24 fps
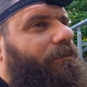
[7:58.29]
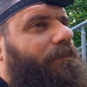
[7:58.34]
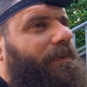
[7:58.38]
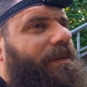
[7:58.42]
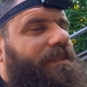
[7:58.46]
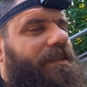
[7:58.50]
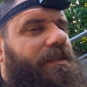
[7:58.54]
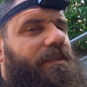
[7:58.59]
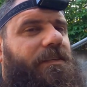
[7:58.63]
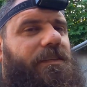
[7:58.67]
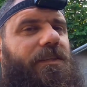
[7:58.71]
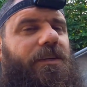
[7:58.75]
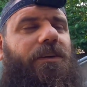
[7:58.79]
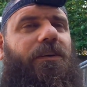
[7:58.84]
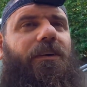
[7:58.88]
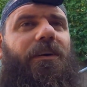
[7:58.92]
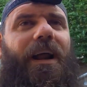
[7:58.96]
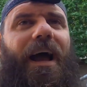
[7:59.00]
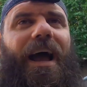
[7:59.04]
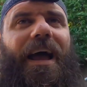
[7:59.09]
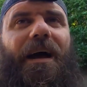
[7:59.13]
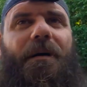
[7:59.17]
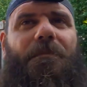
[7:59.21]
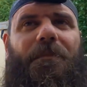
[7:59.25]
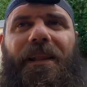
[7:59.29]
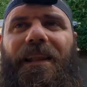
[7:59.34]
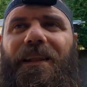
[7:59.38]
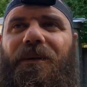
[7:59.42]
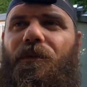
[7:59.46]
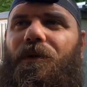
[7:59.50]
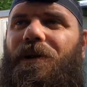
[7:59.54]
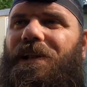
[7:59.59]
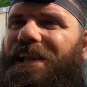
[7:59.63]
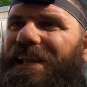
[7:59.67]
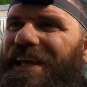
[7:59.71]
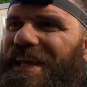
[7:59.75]
be sincere, I am a
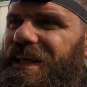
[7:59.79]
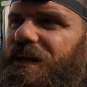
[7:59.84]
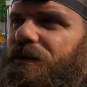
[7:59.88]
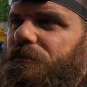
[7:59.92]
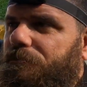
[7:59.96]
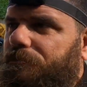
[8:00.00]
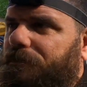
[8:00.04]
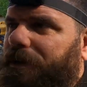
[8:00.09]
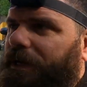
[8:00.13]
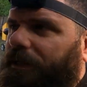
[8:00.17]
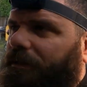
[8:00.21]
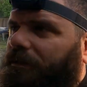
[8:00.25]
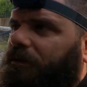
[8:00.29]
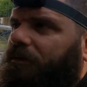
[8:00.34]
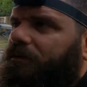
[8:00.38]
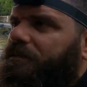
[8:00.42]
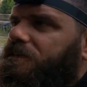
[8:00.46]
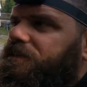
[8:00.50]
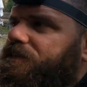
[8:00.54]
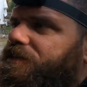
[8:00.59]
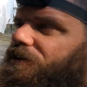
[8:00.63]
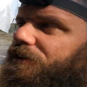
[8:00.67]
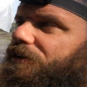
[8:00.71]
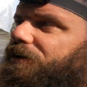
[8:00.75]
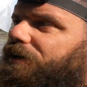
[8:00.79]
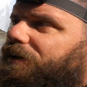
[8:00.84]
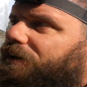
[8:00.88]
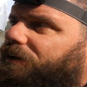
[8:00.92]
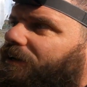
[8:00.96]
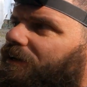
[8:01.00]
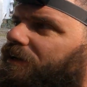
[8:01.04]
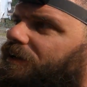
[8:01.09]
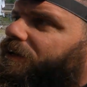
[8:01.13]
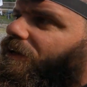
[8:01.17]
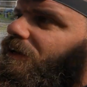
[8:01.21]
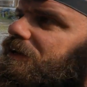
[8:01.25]
little bit concerned